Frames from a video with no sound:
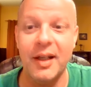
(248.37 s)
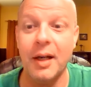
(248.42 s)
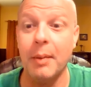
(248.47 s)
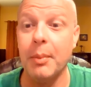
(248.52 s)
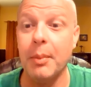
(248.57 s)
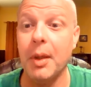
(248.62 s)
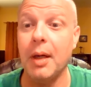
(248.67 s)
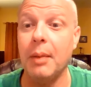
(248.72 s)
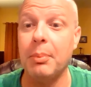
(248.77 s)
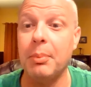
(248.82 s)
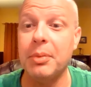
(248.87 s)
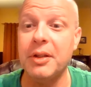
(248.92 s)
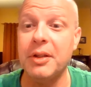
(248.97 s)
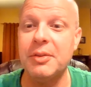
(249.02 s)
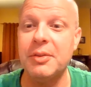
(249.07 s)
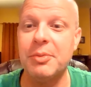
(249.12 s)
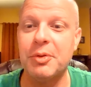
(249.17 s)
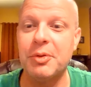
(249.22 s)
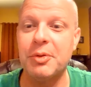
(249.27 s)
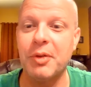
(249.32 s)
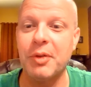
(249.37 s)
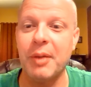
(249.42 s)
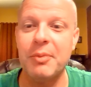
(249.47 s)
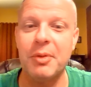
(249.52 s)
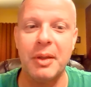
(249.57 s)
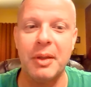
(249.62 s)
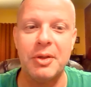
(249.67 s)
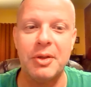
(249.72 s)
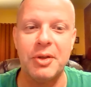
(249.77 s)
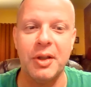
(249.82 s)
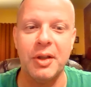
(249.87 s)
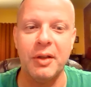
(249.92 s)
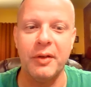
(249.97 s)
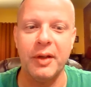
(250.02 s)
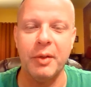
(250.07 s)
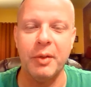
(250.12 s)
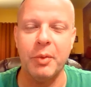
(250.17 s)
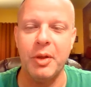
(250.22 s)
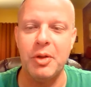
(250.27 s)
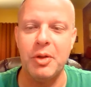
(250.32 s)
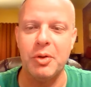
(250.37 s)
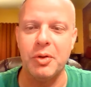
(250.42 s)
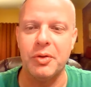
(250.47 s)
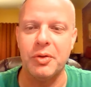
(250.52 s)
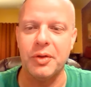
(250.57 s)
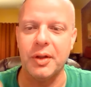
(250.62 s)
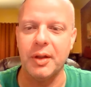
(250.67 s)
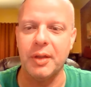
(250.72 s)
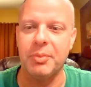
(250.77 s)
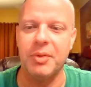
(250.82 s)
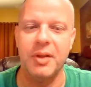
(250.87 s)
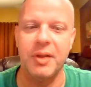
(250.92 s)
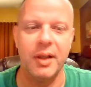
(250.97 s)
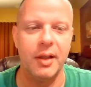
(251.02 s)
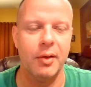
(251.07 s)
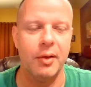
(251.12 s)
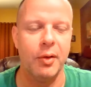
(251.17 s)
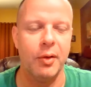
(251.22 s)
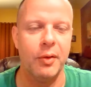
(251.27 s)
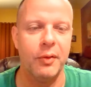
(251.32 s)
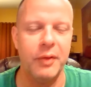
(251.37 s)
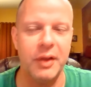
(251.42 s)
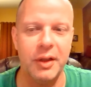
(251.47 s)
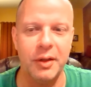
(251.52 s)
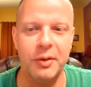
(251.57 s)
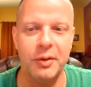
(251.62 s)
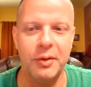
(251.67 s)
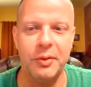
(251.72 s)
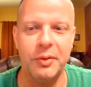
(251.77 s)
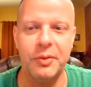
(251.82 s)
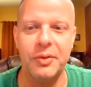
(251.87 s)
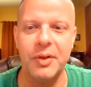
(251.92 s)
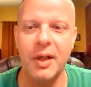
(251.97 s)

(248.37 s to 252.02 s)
Um, please subscribe to my channel. That way you can stay up to date on all the videos.